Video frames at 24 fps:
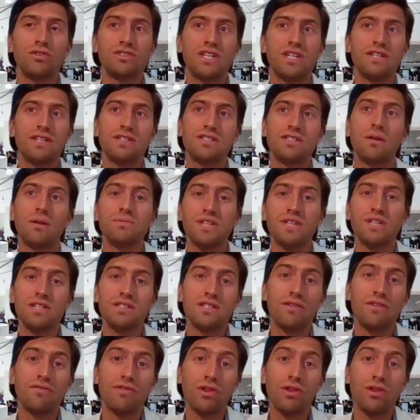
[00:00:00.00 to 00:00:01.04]
content is
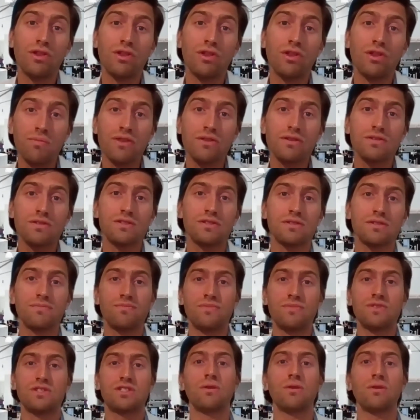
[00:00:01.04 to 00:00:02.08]
updated every 3 months.
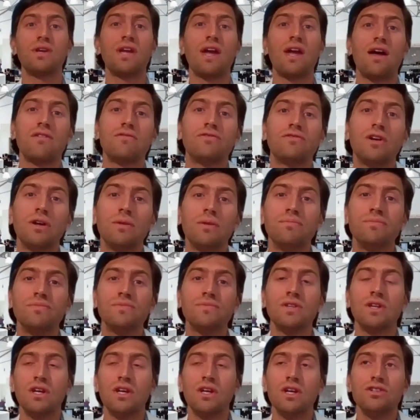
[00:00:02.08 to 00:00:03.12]
So we have
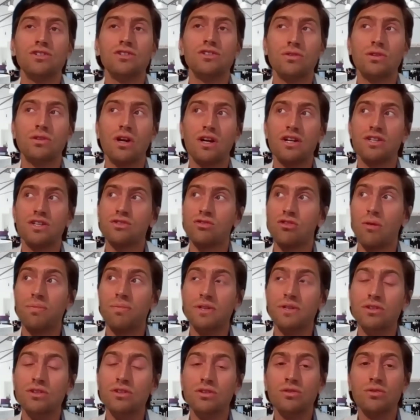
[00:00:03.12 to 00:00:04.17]
two guys who are
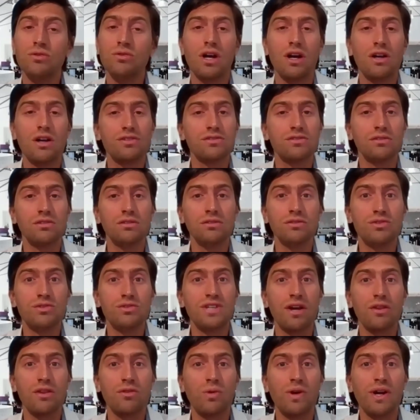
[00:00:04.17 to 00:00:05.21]
up in Newcastle, New
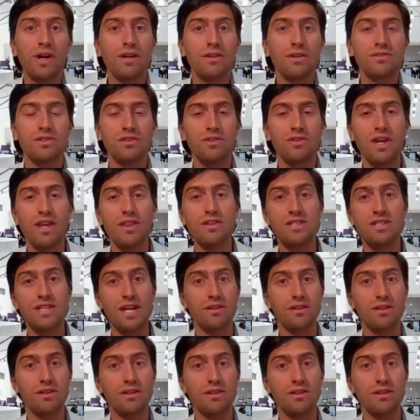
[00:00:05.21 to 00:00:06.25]
South Wales, and they're the
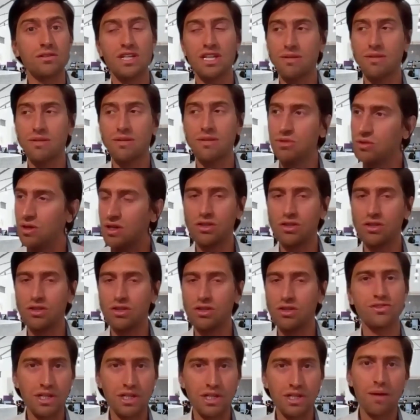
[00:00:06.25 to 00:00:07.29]
technical team who are
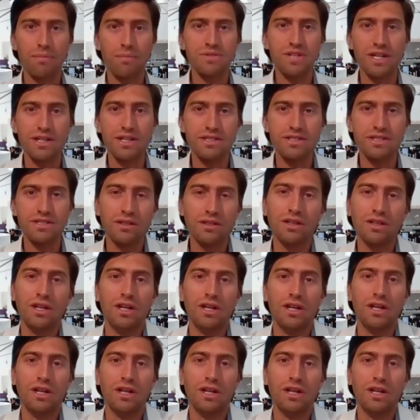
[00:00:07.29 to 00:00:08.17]
constantly updating